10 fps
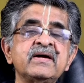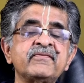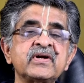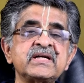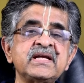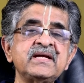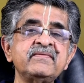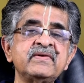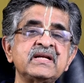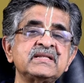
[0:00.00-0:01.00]

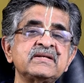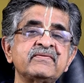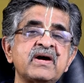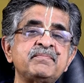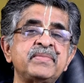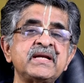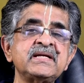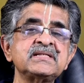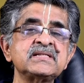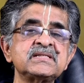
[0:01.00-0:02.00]
whatever the
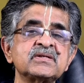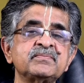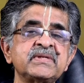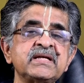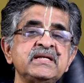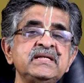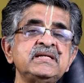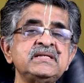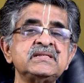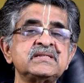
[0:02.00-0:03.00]
vibrations of the
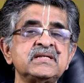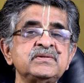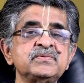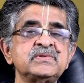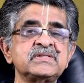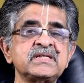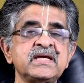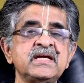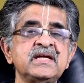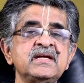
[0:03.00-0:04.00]
east you
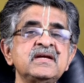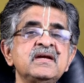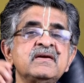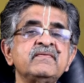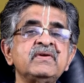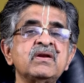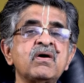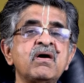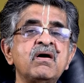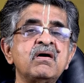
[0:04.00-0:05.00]
say will
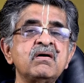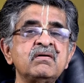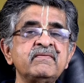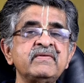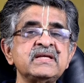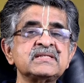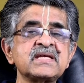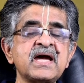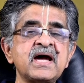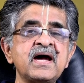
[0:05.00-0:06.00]
always
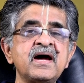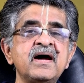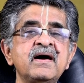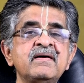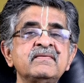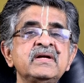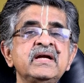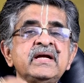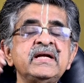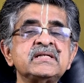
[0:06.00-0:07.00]
have
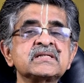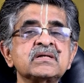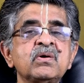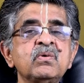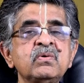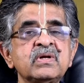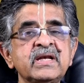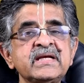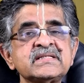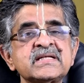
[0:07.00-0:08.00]
its
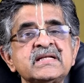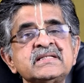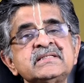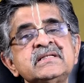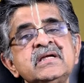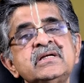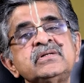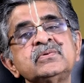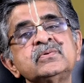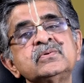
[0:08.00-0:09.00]
correlation
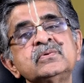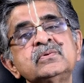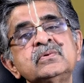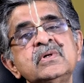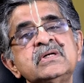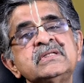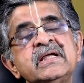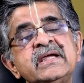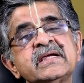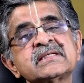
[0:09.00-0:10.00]
to
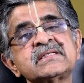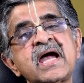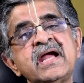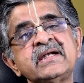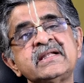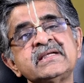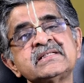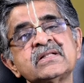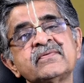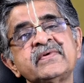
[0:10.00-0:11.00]
the
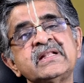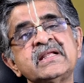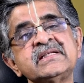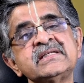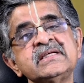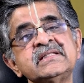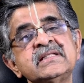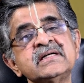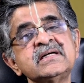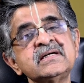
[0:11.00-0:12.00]
excitation of energy
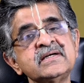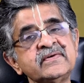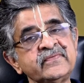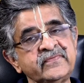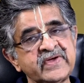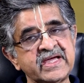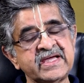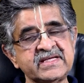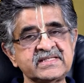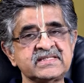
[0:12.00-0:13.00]
in the
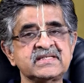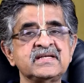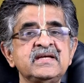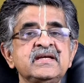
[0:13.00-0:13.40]
west.